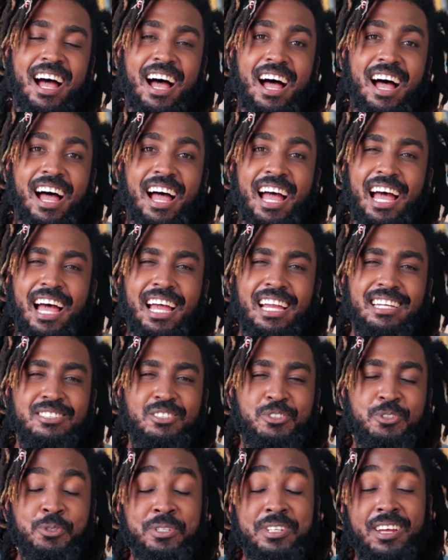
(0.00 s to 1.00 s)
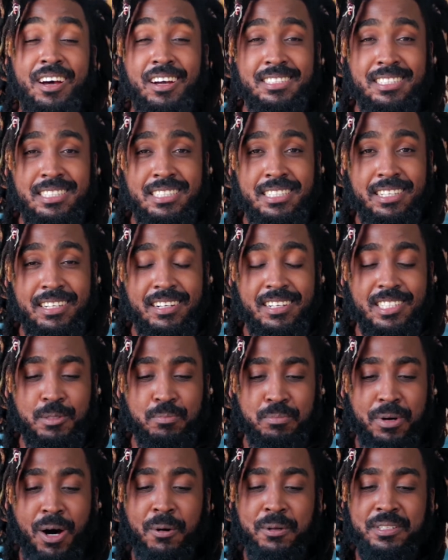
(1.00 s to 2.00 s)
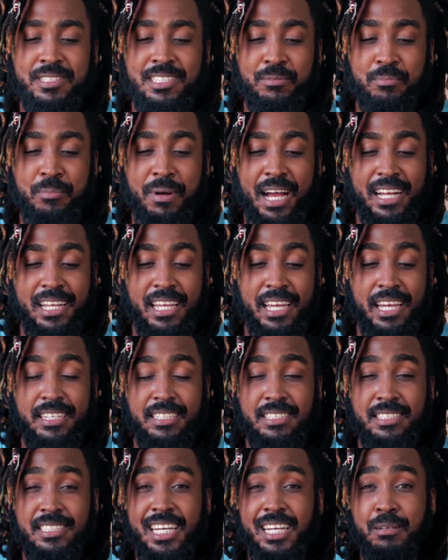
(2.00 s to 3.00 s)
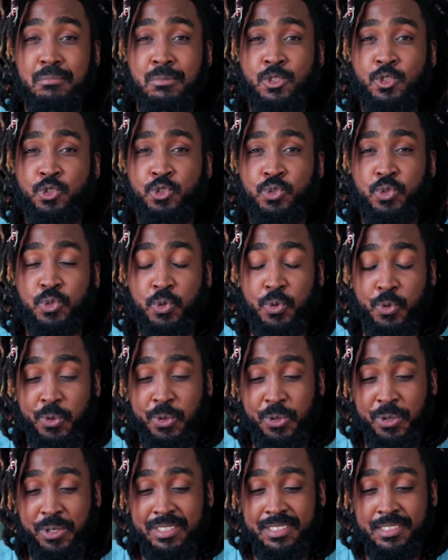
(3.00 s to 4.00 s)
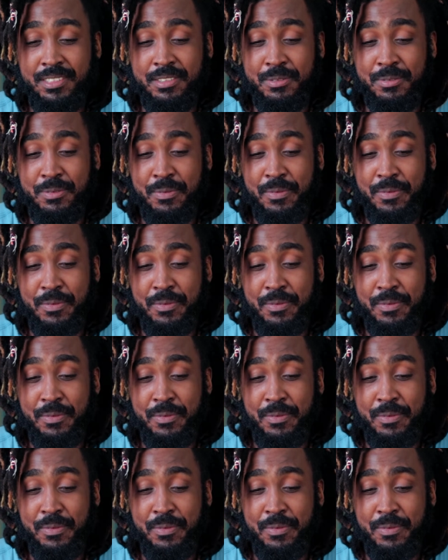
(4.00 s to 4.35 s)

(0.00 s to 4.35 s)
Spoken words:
I do not see us bouncing back anytime soon.